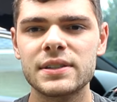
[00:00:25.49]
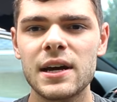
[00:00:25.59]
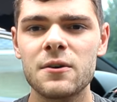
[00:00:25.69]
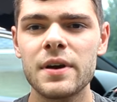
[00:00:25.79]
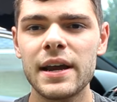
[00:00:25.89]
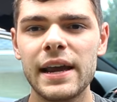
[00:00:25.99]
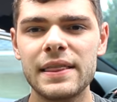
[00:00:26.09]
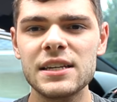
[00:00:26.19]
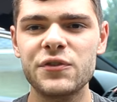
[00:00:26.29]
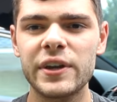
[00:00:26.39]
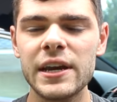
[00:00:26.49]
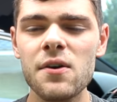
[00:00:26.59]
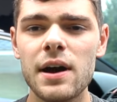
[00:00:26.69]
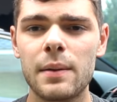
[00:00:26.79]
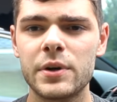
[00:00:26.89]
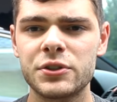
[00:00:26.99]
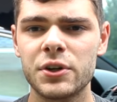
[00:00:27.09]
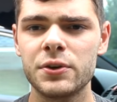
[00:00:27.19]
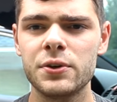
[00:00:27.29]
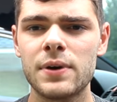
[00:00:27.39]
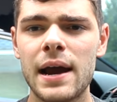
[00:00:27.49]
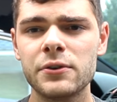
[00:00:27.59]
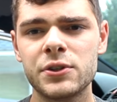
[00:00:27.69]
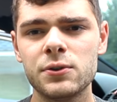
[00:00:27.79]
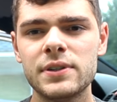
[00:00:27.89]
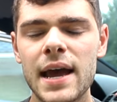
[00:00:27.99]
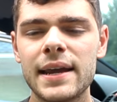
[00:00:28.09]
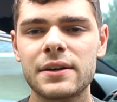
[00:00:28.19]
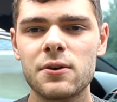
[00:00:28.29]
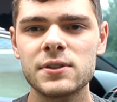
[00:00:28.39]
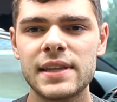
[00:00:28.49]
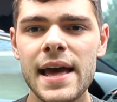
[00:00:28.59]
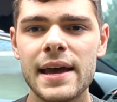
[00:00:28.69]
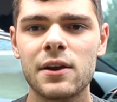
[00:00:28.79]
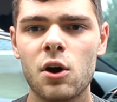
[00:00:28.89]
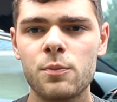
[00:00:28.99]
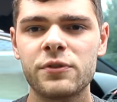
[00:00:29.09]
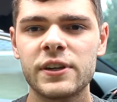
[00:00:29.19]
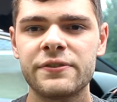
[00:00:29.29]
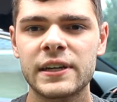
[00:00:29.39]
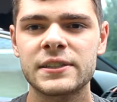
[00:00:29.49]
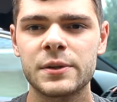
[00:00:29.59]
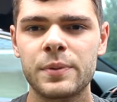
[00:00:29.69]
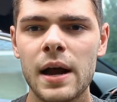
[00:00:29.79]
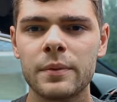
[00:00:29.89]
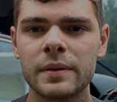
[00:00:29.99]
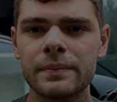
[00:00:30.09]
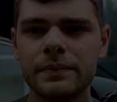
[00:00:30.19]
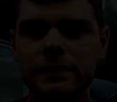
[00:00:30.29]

So in this video I'm going to show you how to diagnose that and hopefully fix your problem.